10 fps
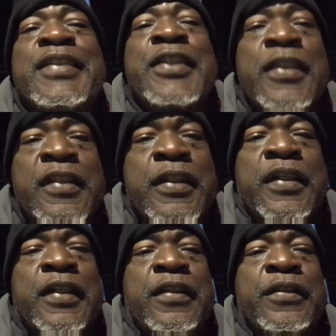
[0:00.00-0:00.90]

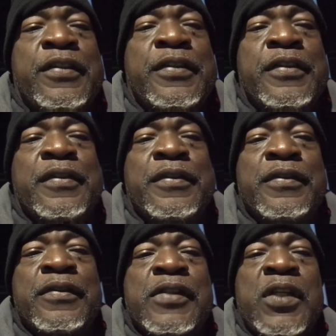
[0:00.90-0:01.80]
silicons.
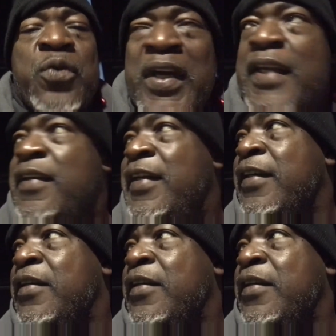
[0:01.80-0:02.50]
That's right. They're